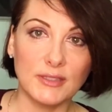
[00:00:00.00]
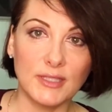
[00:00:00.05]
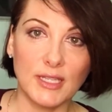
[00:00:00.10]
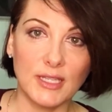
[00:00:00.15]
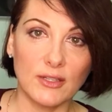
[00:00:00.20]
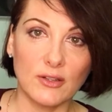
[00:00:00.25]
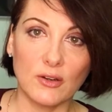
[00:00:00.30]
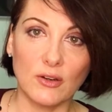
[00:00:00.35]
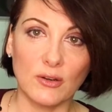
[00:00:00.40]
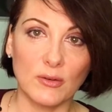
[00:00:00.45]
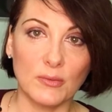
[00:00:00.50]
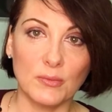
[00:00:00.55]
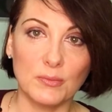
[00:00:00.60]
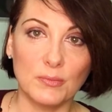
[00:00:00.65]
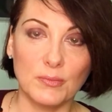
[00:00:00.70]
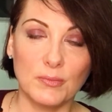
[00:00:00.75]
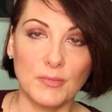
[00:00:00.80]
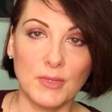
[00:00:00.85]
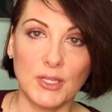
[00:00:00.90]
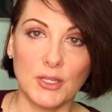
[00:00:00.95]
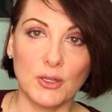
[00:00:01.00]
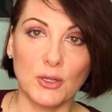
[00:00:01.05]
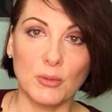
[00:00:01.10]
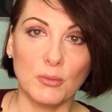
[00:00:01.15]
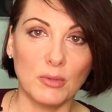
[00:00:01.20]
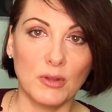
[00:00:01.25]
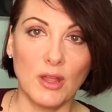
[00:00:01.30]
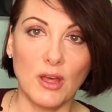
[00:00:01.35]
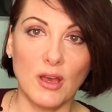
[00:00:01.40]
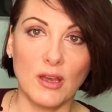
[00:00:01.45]
in her
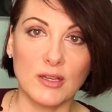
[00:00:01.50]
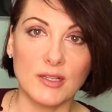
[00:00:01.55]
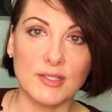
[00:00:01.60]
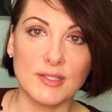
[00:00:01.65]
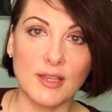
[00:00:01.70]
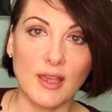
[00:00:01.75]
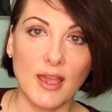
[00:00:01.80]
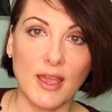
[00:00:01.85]
blogs.